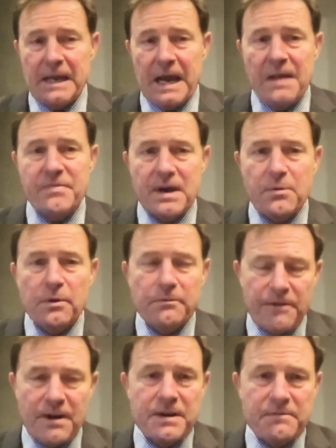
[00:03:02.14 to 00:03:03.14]
And they were a
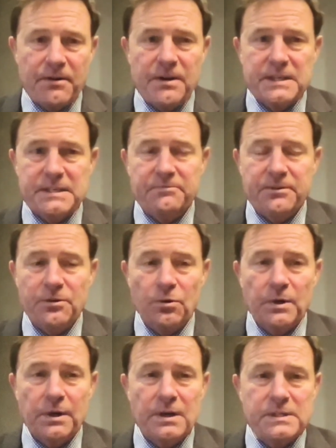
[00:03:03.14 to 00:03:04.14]
very, very different
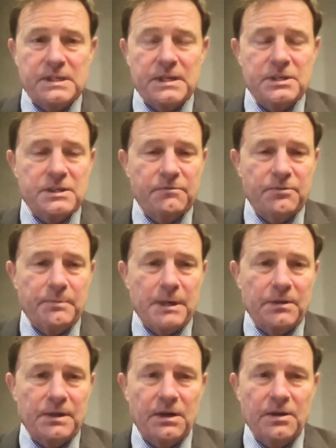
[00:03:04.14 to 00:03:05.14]
organisation from
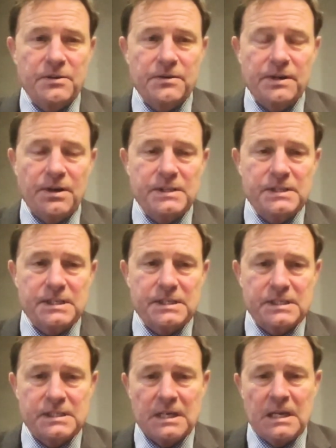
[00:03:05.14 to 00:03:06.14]
Al-Qaeda and
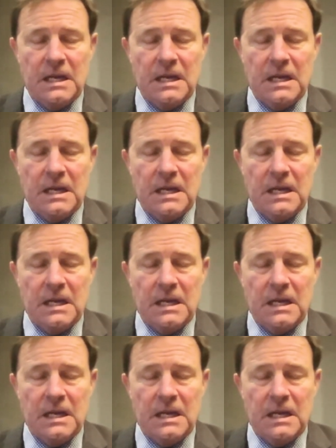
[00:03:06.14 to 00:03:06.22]
ISIS.